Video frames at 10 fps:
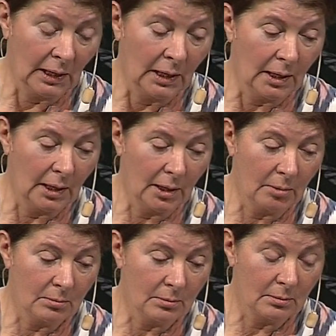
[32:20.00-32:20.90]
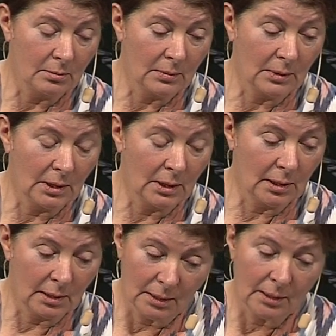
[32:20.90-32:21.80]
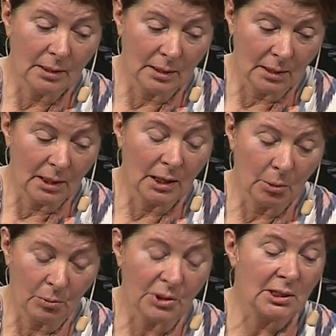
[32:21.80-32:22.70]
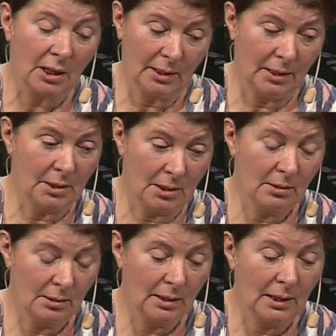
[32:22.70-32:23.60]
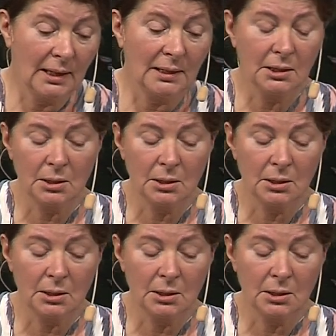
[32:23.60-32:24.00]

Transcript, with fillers: Um, it was tired. And it had